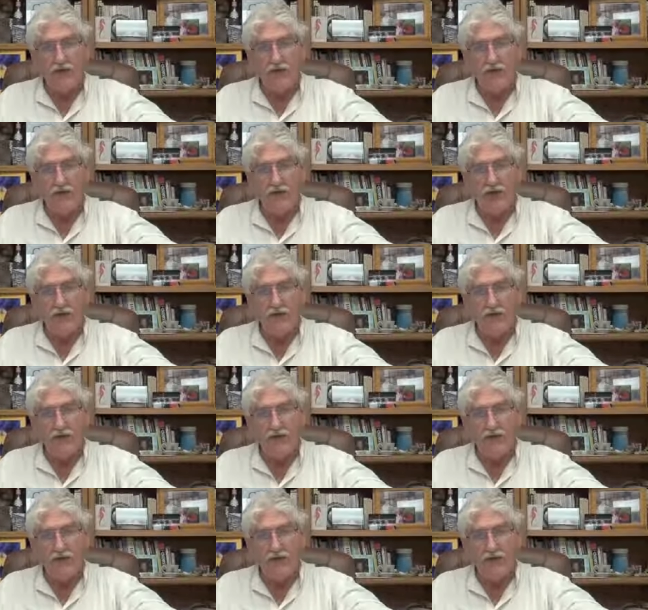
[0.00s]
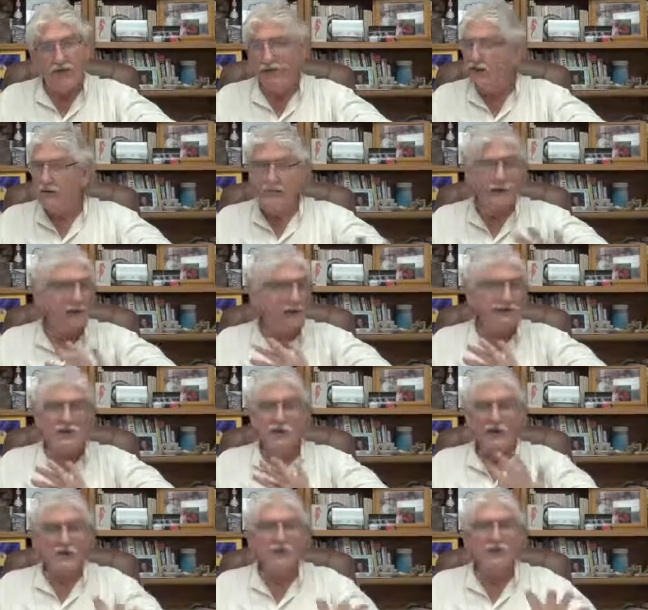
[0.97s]
through activity, because
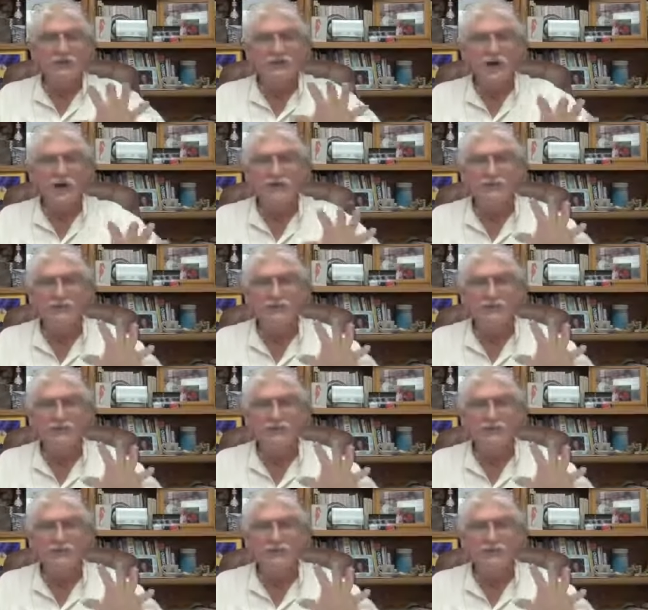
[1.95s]
you're trying